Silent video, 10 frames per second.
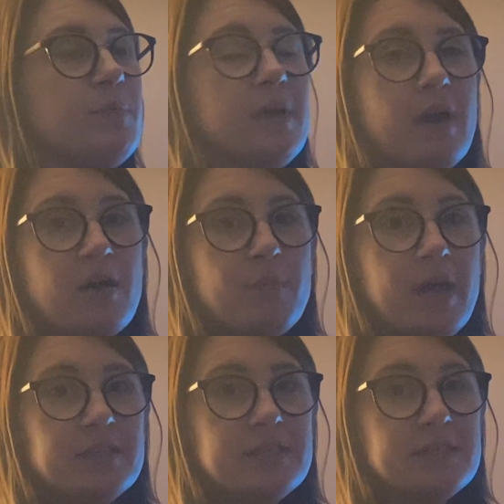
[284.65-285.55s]
peacock
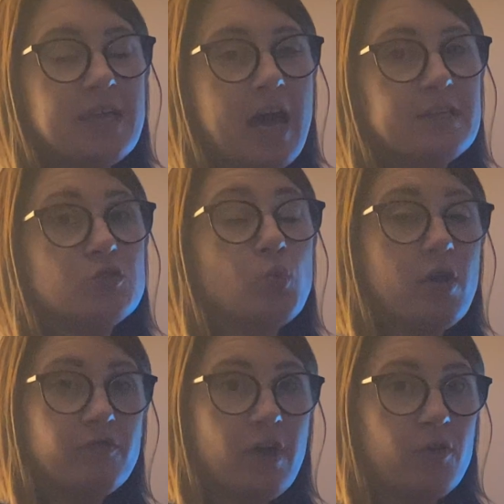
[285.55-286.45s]
mantis has
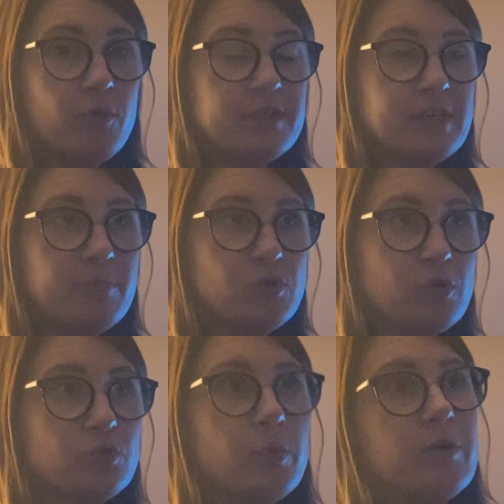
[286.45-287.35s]
12 color
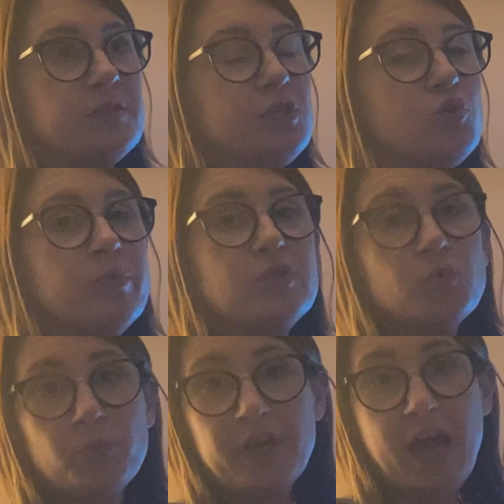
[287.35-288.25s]
receptors, whereas humans
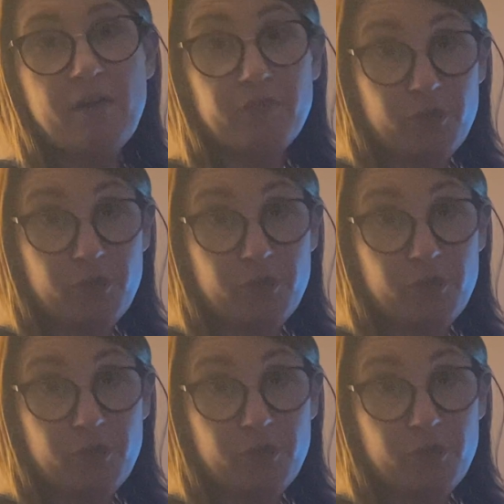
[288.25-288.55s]
only have